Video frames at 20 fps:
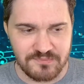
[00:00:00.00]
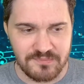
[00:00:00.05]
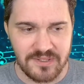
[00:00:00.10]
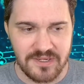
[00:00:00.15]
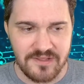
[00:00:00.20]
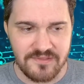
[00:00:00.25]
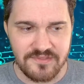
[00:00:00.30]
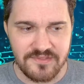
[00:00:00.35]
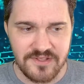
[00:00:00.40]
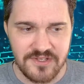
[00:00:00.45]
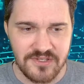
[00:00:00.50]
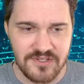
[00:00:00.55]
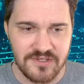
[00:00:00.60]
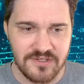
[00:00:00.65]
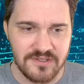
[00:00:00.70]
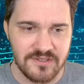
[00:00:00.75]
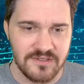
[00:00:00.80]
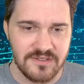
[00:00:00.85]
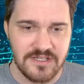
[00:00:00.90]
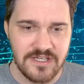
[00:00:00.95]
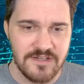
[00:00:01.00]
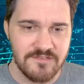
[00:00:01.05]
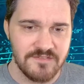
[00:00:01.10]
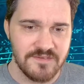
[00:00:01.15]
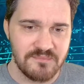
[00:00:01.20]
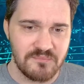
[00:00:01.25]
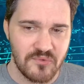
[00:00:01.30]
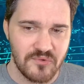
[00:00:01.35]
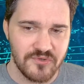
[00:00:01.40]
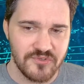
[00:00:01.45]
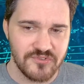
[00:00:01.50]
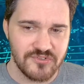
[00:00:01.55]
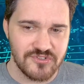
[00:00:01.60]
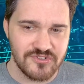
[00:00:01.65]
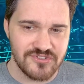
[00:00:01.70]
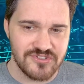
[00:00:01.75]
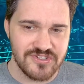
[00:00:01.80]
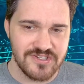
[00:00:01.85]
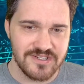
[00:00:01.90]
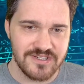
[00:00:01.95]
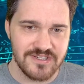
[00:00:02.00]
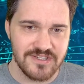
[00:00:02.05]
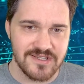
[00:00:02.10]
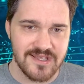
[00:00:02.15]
but I think even more interesting